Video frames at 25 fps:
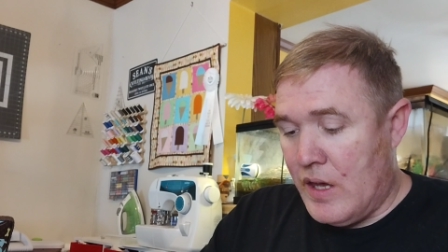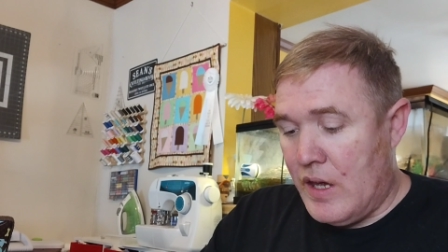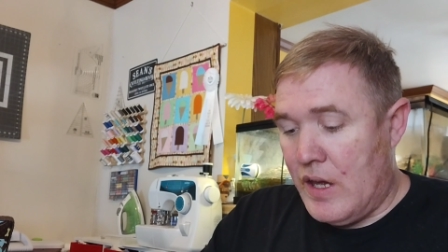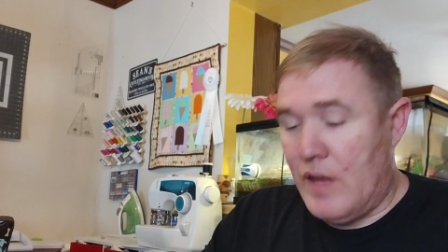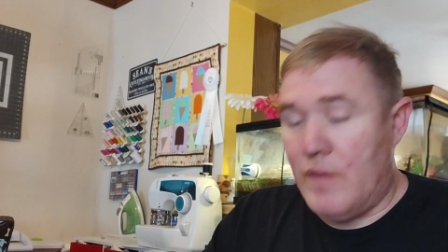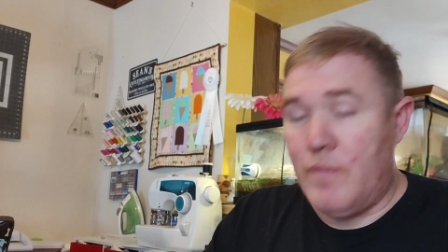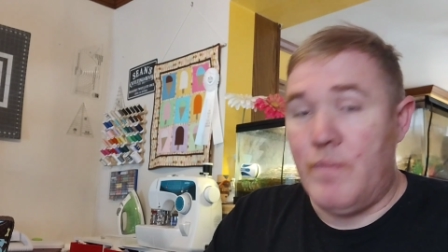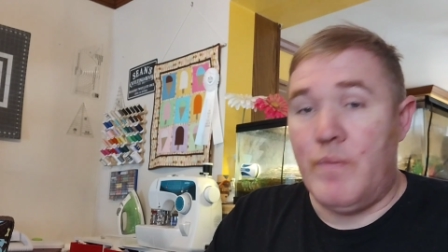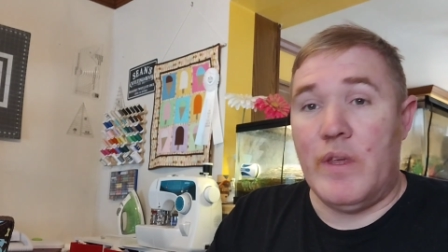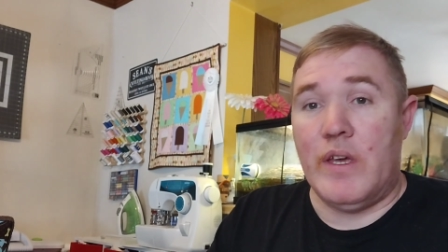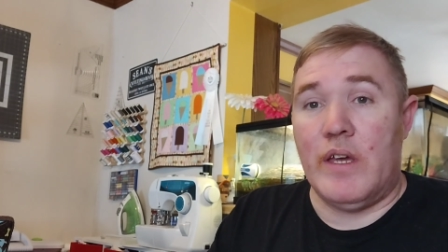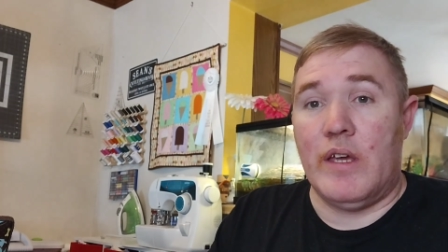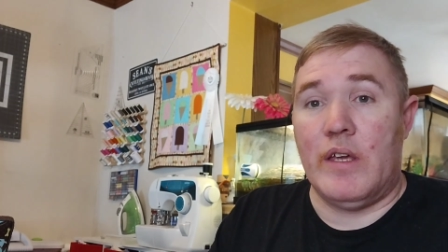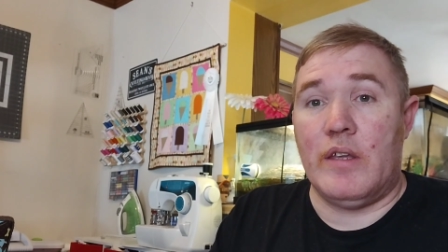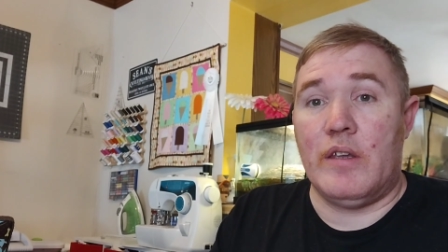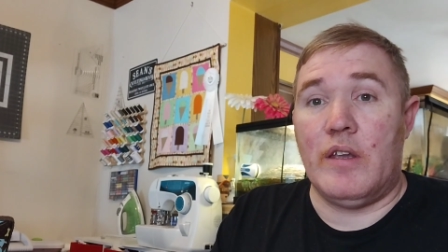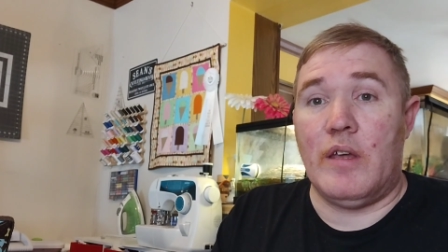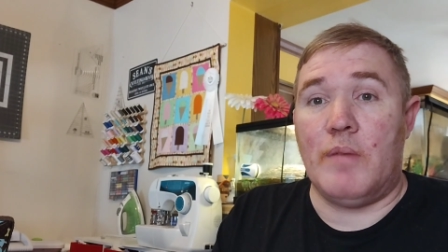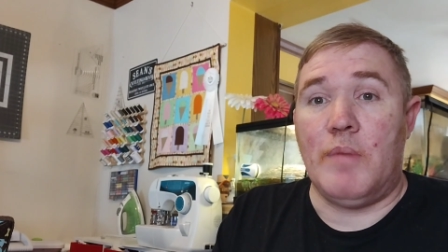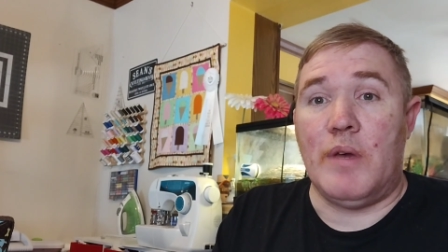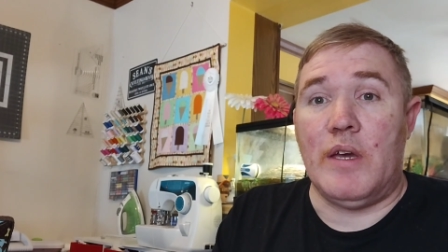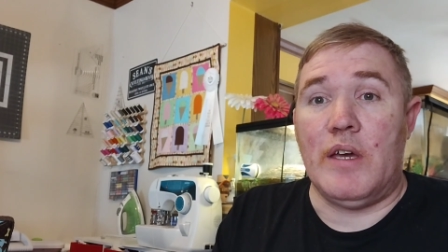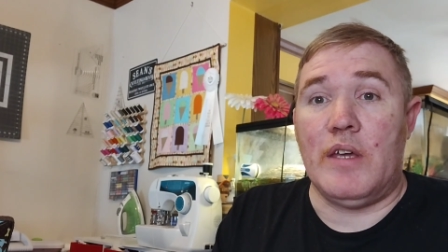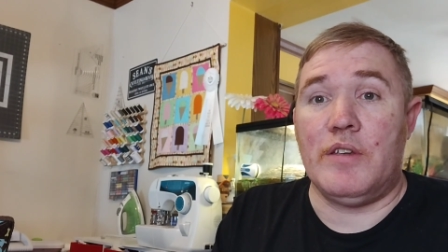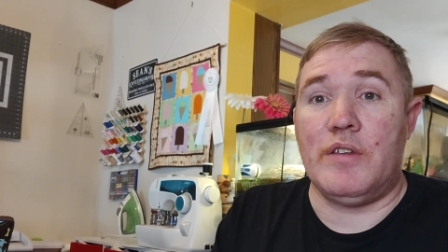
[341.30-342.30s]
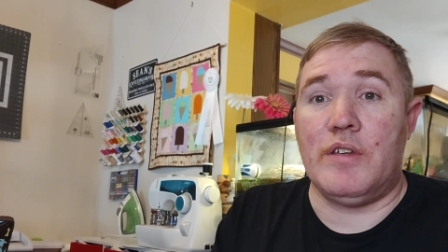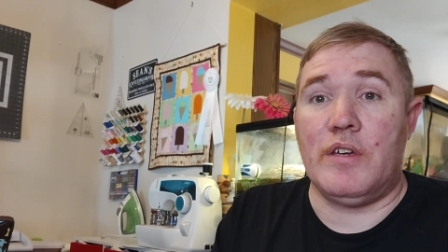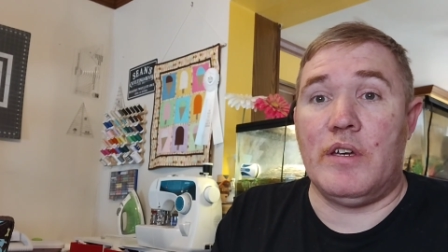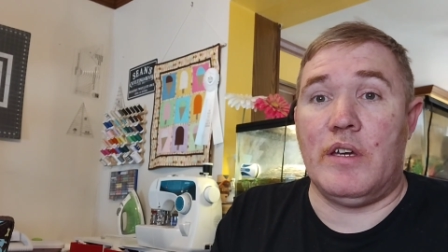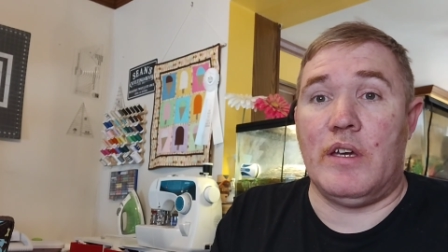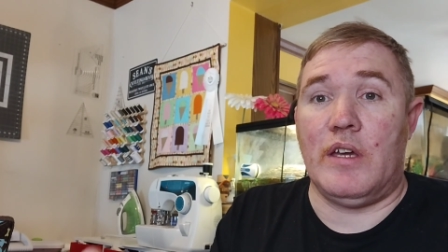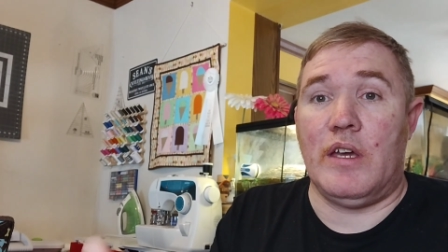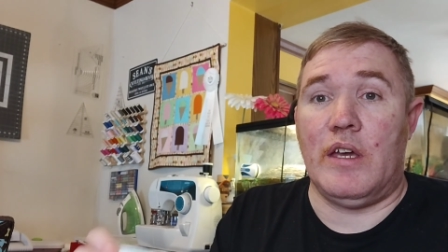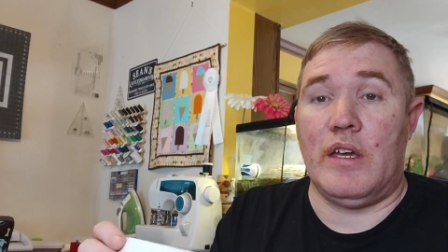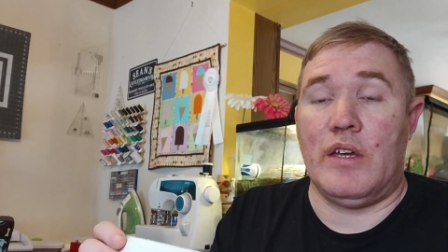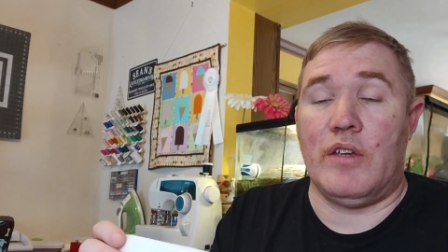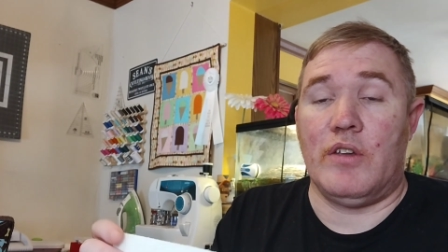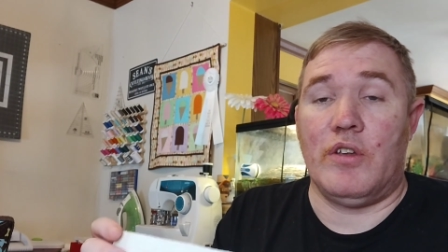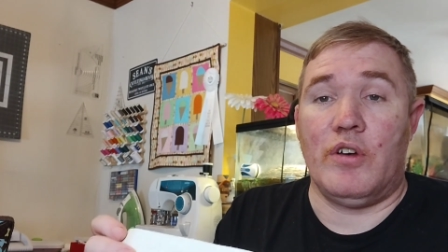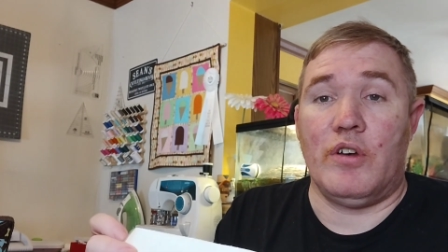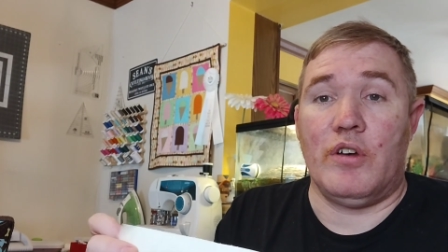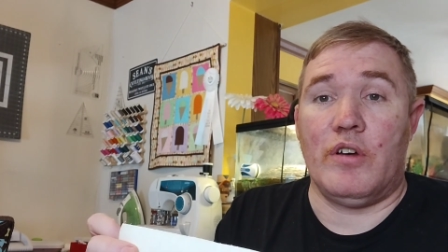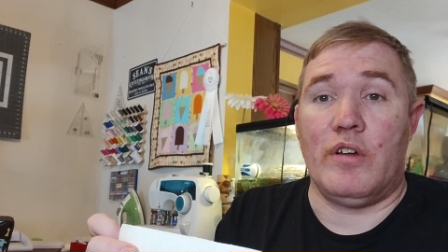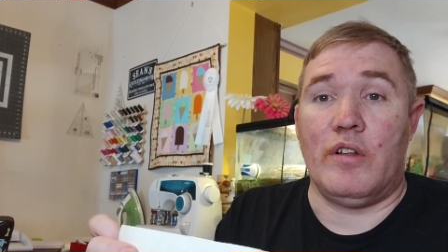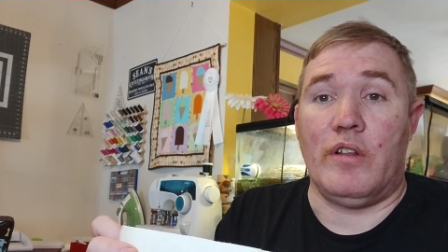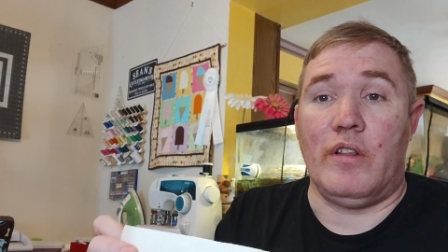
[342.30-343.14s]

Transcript: And then Amanda and her